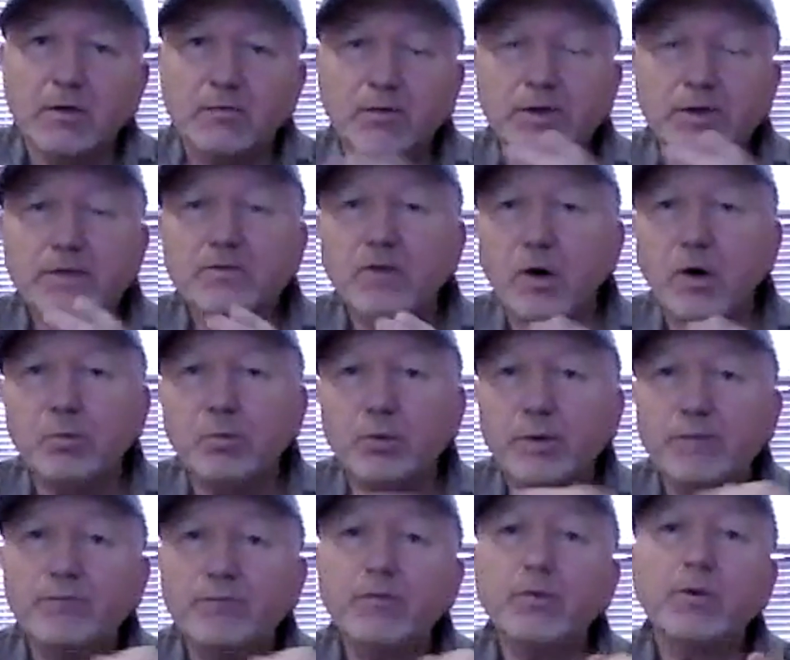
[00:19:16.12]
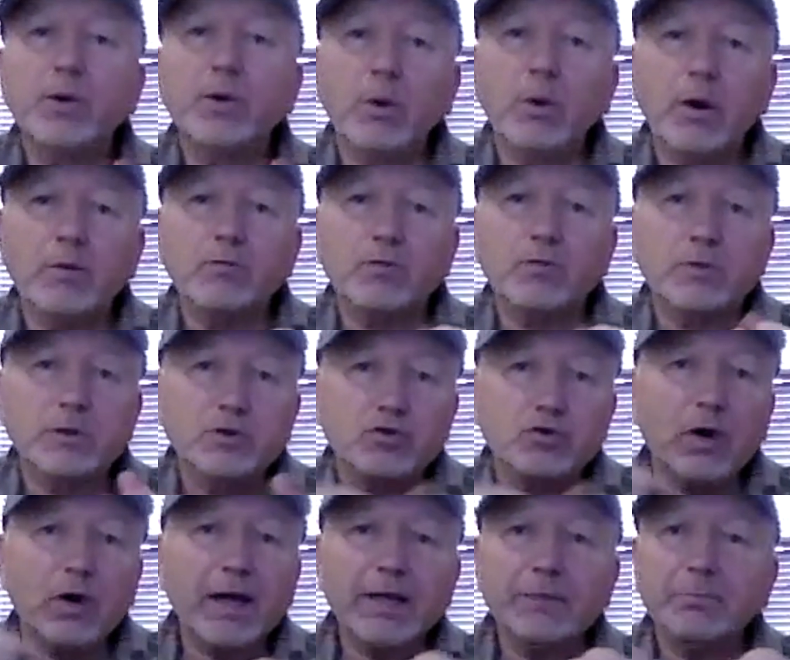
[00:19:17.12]
For example, if you go over a
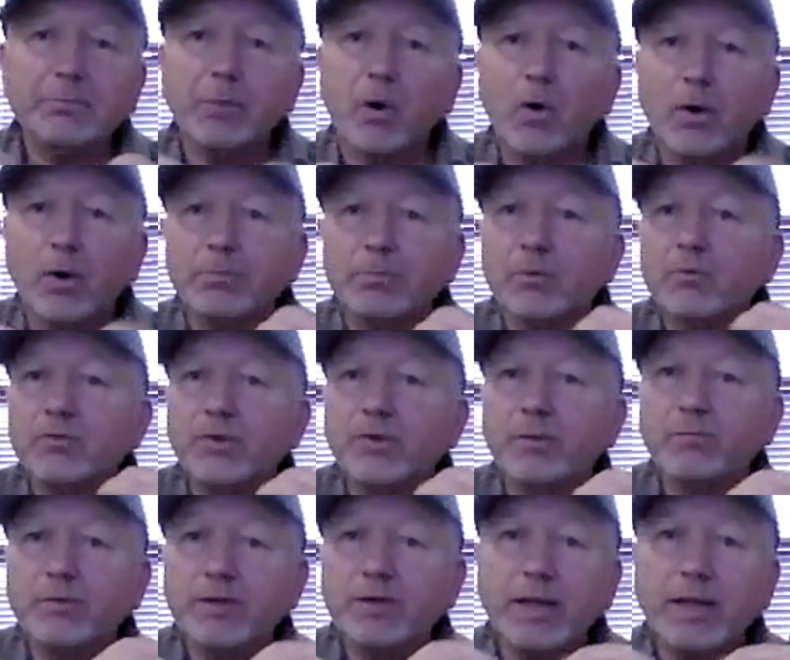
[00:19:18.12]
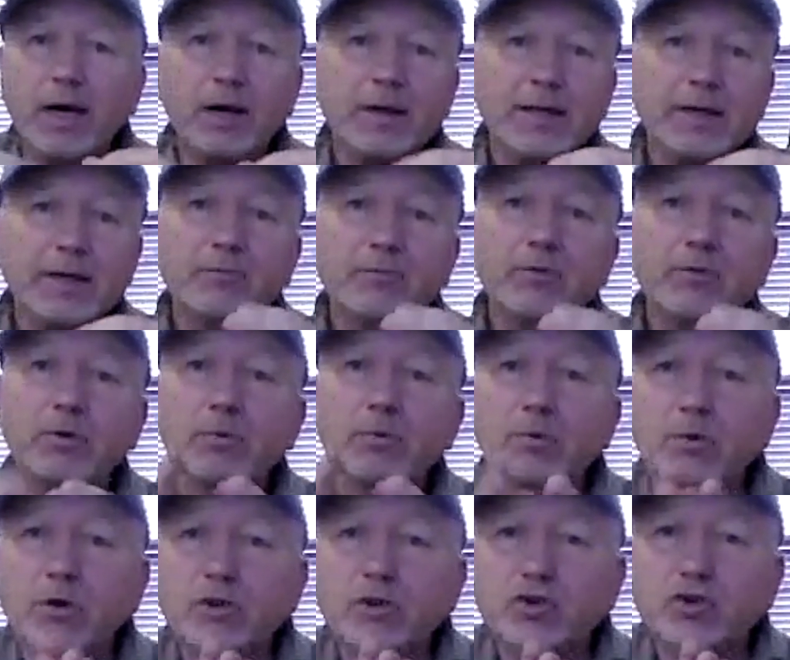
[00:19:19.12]
drain pipe or something, that will give
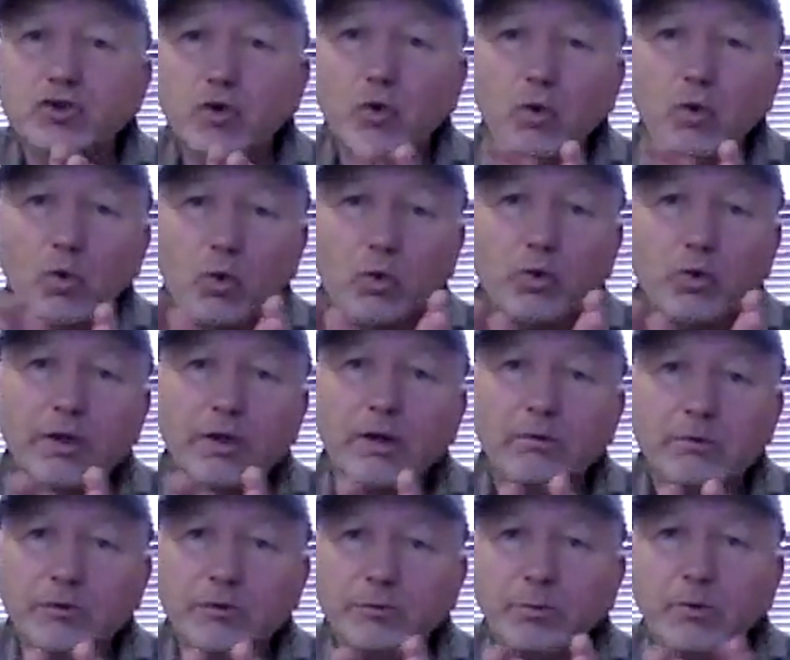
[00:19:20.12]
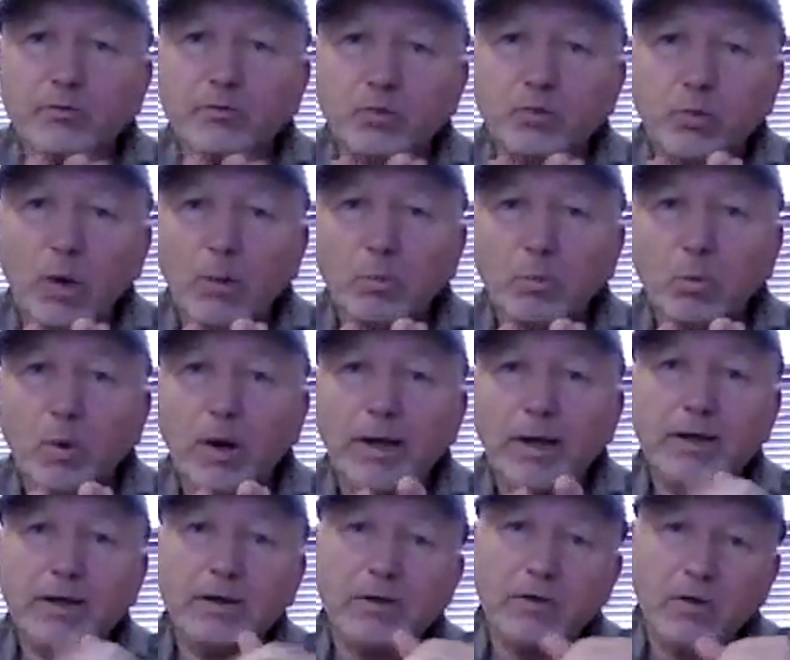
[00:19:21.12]
you a short audio response one
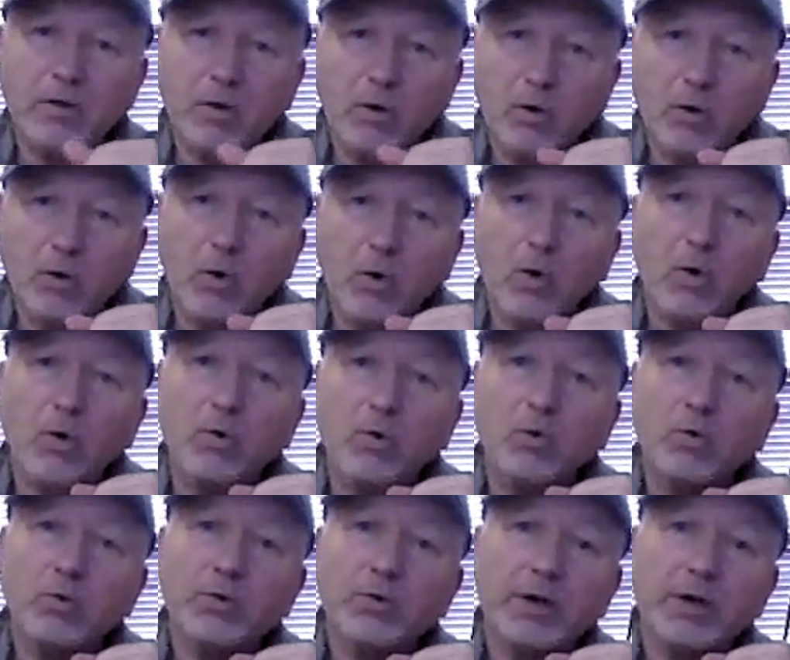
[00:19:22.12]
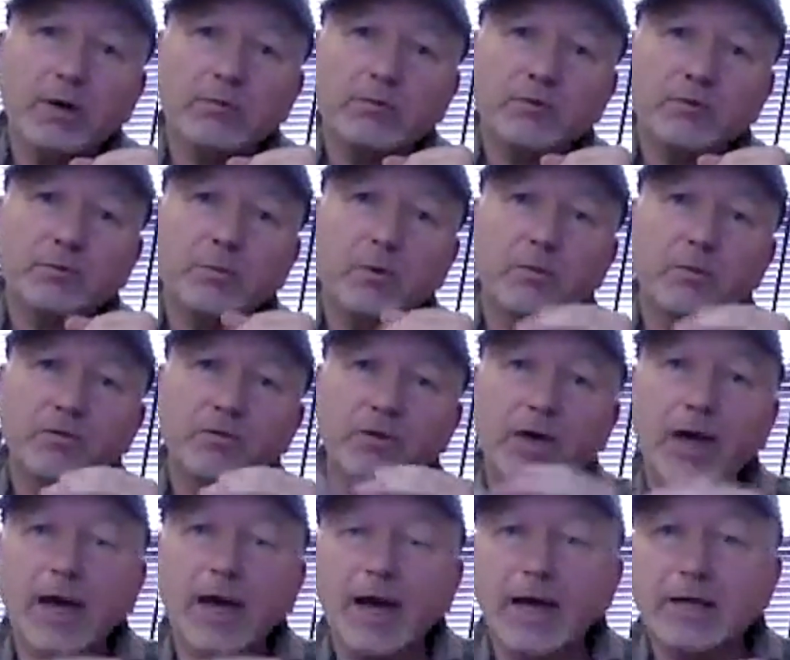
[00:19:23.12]
way and a long audio
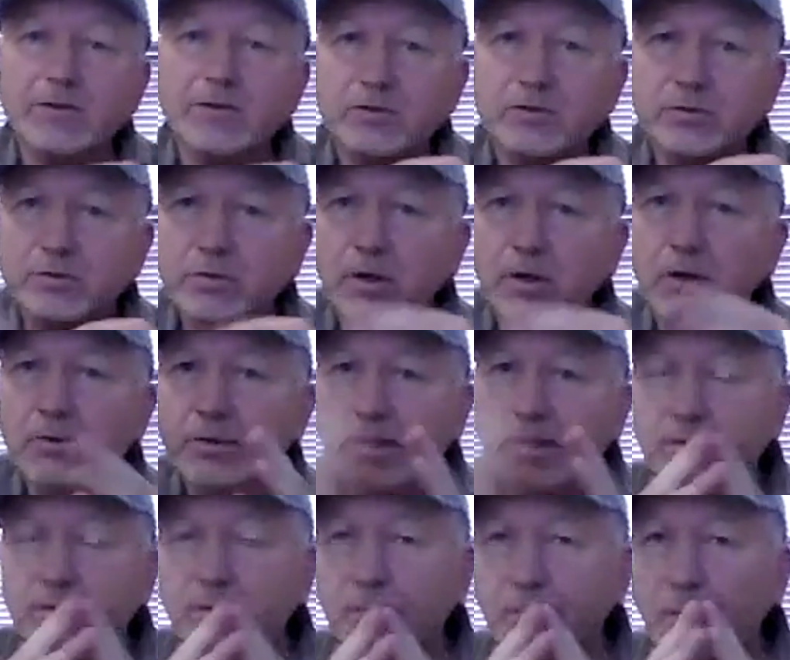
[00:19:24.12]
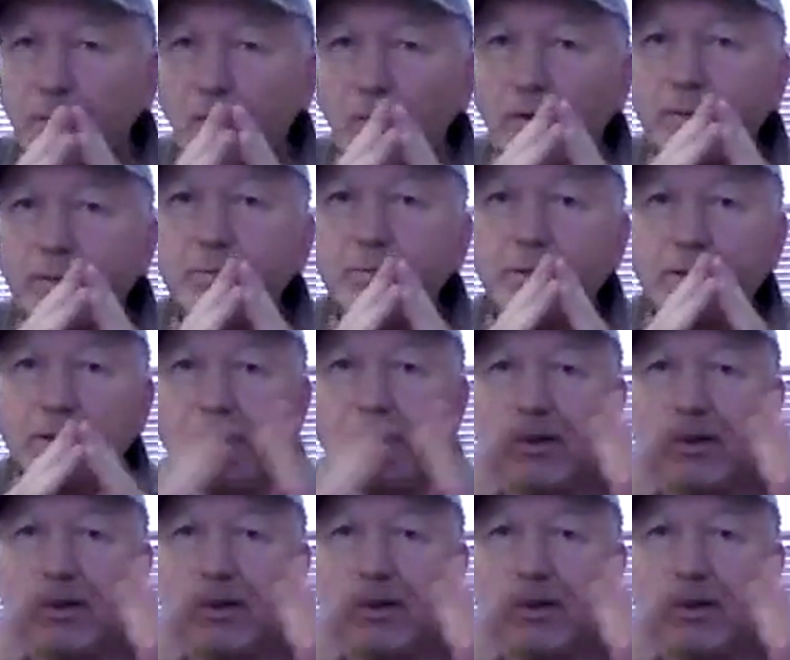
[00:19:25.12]
response as you go down the pipe.